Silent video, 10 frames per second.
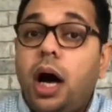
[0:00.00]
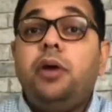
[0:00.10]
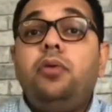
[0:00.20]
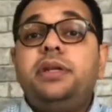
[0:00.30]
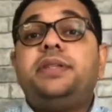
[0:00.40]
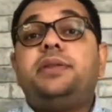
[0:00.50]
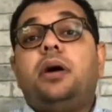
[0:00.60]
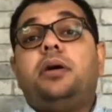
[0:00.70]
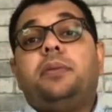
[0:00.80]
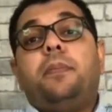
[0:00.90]
I will
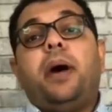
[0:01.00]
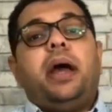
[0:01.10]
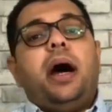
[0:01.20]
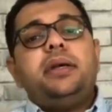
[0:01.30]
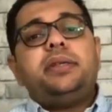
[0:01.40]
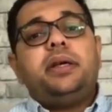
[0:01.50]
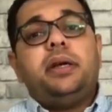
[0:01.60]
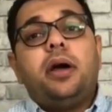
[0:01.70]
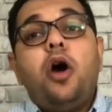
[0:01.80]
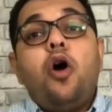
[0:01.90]
start by
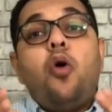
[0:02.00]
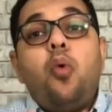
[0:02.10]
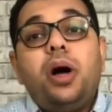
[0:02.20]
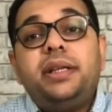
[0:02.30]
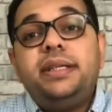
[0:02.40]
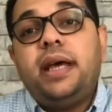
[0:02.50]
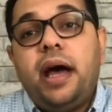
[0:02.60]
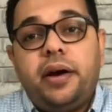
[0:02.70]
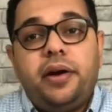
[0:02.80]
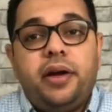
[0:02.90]
asking what is
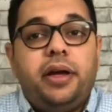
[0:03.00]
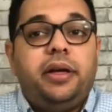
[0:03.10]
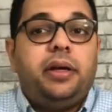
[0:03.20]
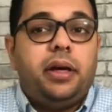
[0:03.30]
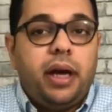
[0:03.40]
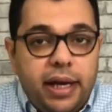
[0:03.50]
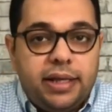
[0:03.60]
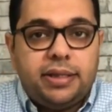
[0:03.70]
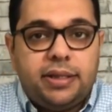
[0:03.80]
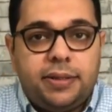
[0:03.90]
an array
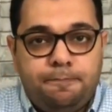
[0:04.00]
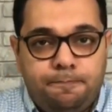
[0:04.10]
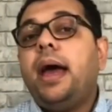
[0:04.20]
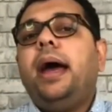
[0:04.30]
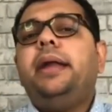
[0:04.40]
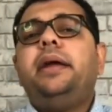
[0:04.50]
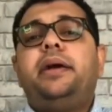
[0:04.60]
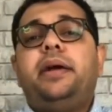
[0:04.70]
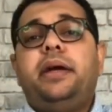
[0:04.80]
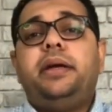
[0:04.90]
is. An
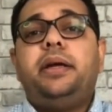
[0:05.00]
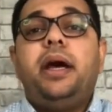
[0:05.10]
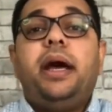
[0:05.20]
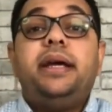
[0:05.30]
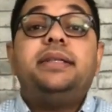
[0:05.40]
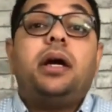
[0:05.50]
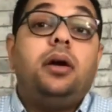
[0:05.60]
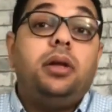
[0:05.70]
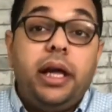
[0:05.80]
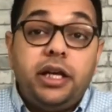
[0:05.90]
array is a
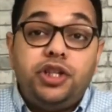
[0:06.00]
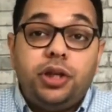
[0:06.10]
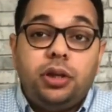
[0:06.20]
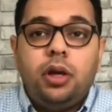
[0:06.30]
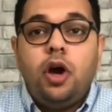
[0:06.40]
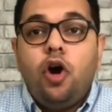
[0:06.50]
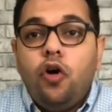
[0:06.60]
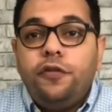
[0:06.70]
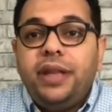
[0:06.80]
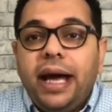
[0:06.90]
collection
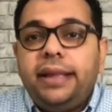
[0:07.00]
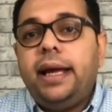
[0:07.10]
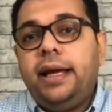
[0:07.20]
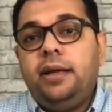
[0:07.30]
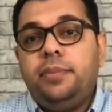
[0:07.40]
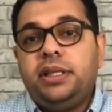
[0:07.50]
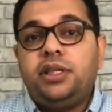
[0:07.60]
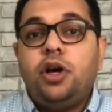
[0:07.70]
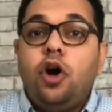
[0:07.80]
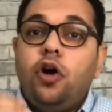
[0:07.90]
of data elements
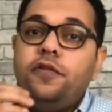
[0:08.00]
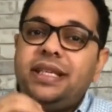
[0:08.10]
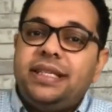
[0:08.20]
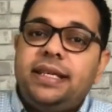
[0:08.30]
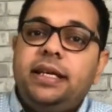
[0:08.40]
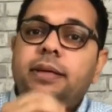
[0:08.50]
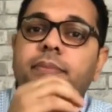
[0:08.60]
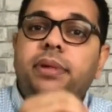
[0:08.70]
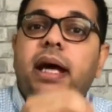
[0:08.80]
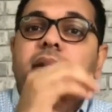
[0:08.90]
of the
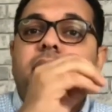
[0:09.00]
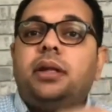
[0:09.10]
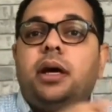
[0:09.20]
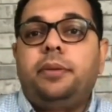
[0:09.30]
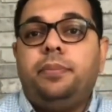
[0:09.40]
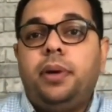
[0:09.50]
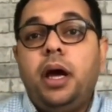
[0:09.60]
same data type.